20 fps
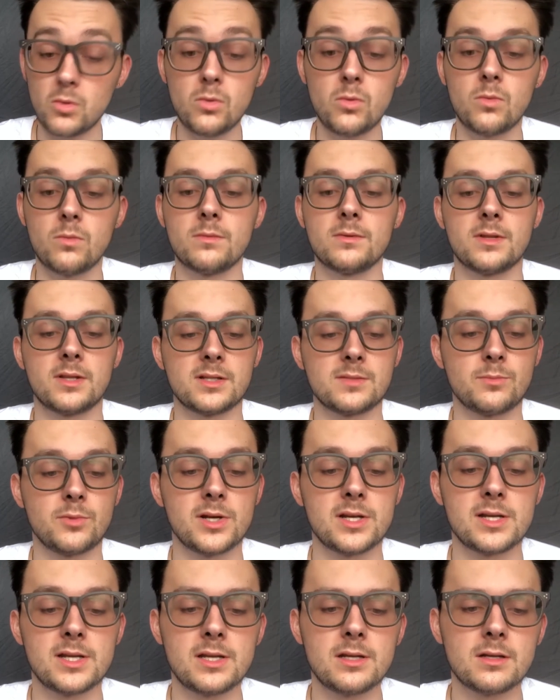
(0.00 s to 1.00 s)
Ooh, that's
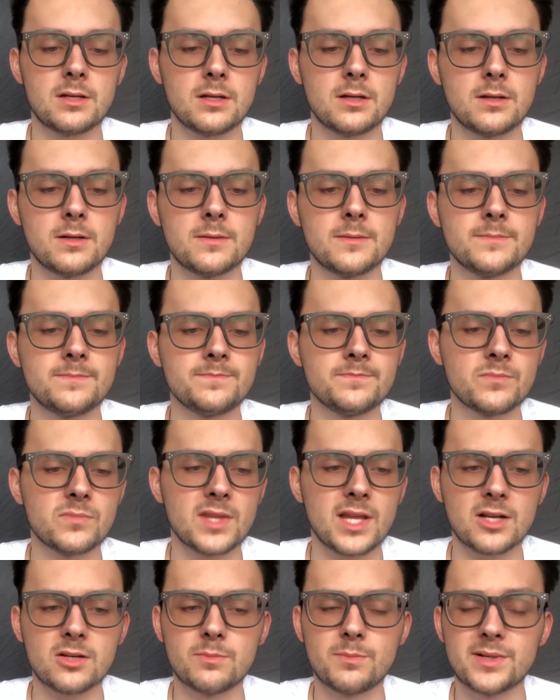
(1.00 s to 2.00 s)
pretty neat.
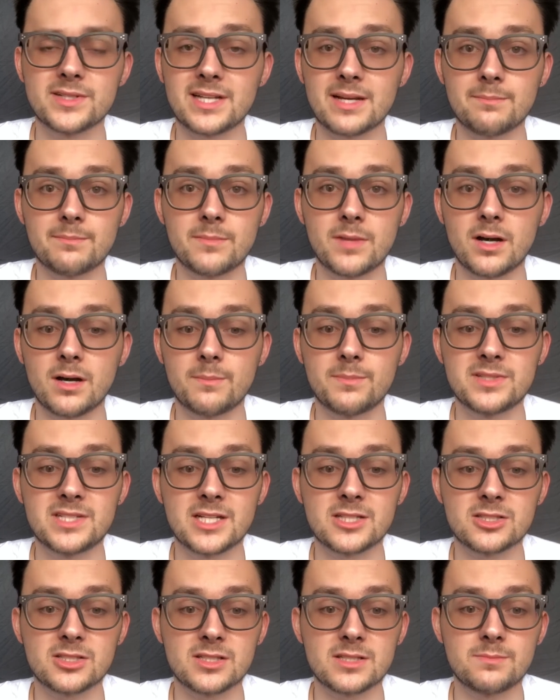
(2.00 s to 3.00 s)
That could
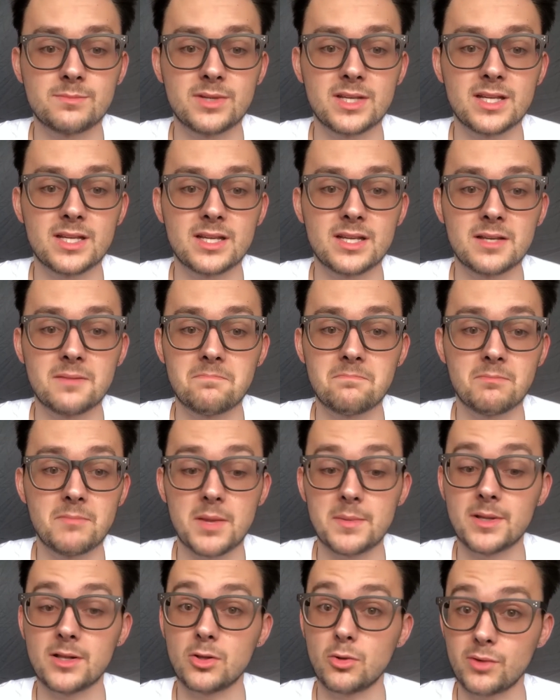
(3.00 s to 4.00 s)
potentially be
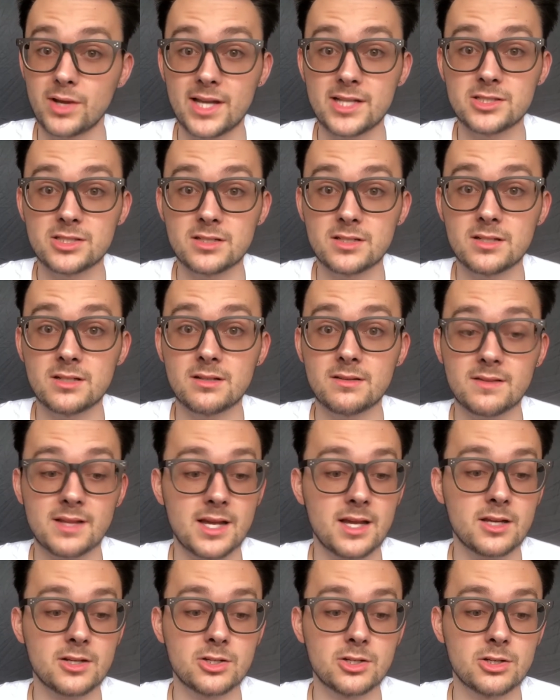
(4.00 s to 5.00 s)
maybe a location
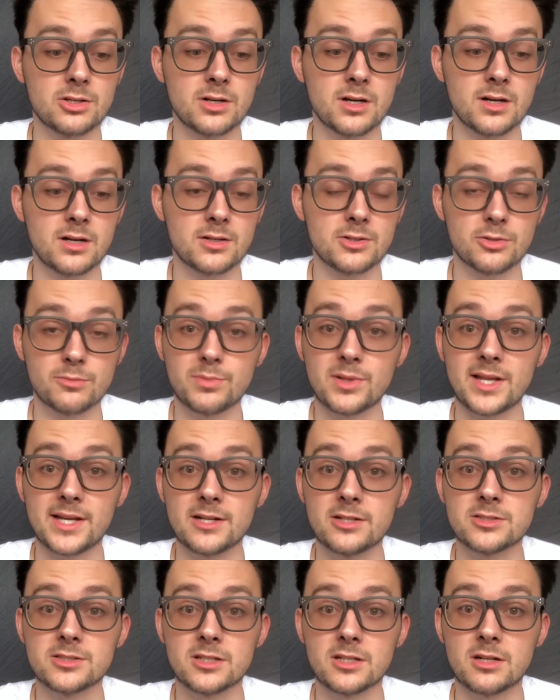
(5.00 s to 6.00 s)
that your
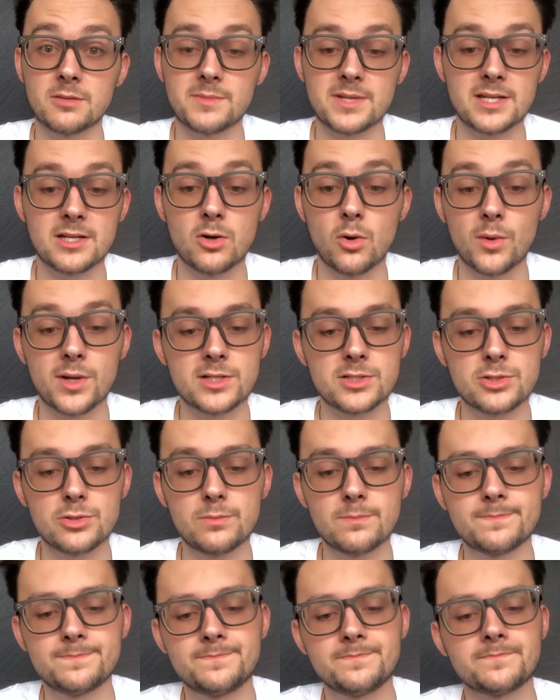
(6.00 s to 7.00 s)
players are going to be going
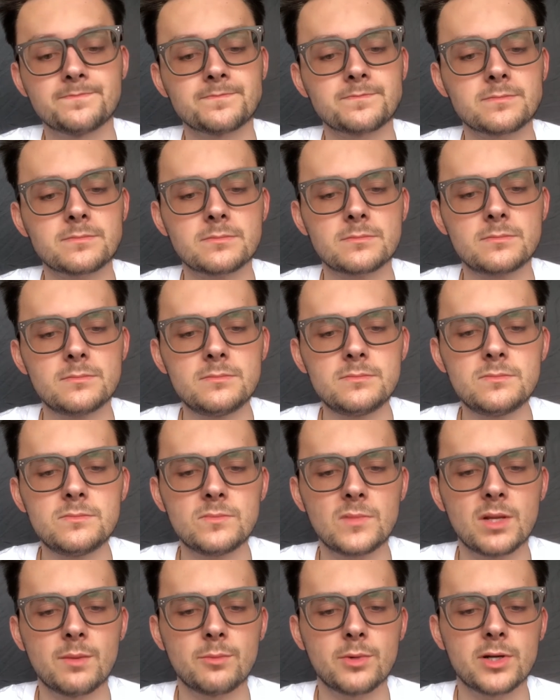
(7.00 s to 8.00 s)
to.
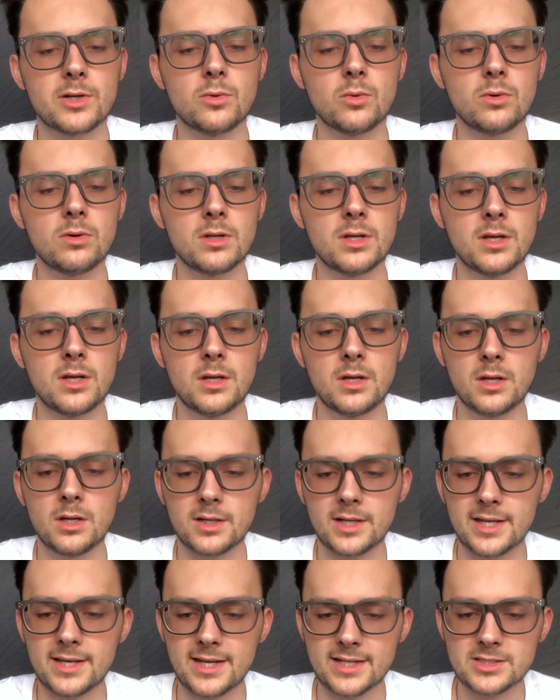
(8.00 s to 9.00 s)
Pretty cool.
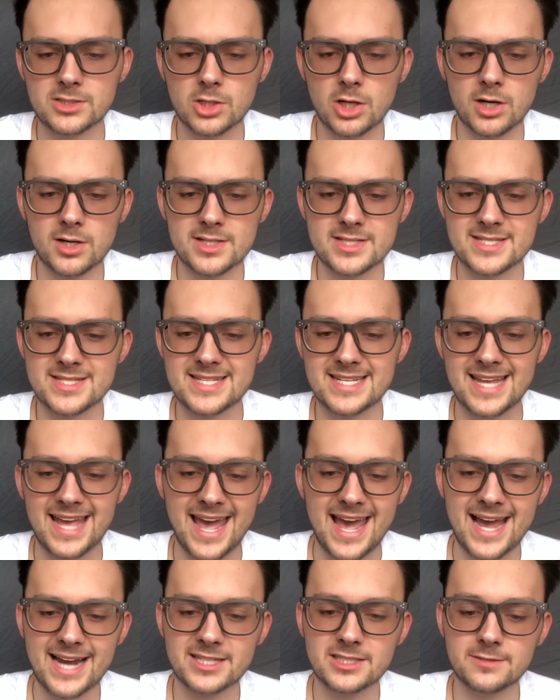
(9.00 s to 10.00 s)
Okay, next card is the
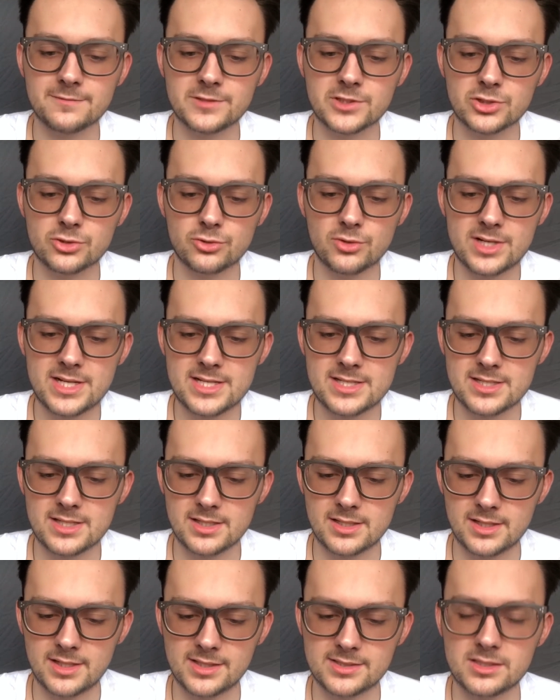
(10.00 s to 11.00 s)
Act of
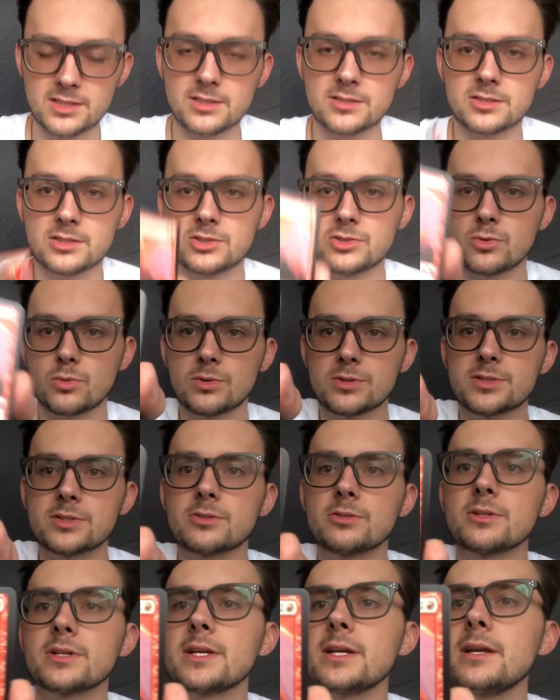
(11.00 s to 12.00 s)
Treason. It's a
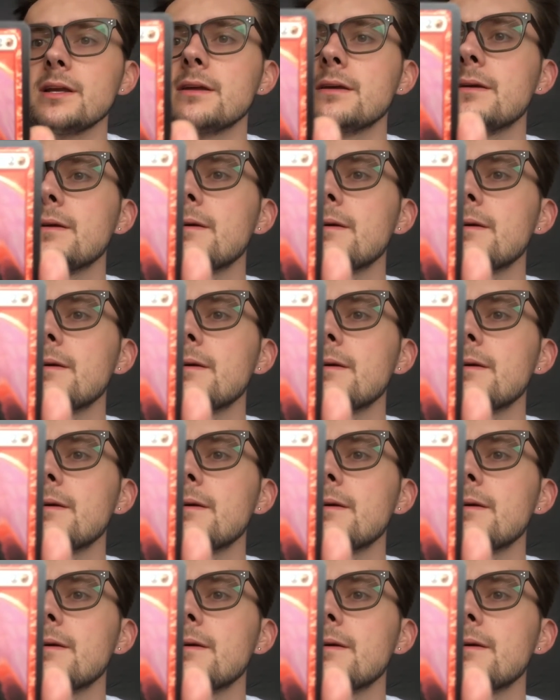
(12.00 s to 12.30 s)
sorcery.